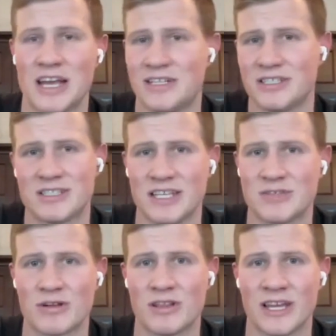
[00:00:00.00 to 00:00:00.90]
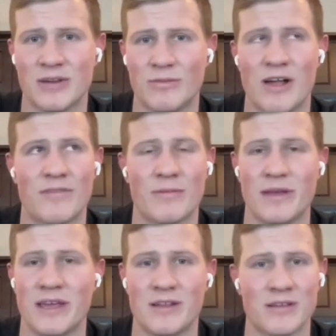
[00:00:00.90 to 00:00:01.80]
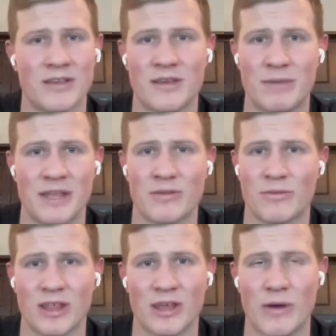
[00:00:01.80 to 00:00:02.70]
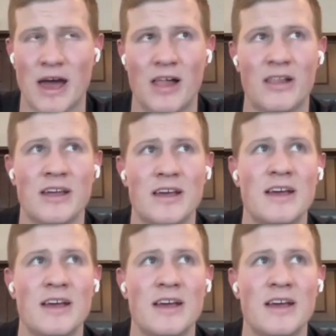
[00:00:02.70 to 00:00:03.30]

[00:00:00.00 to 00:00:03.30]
Things were clicking well for me, competing really well.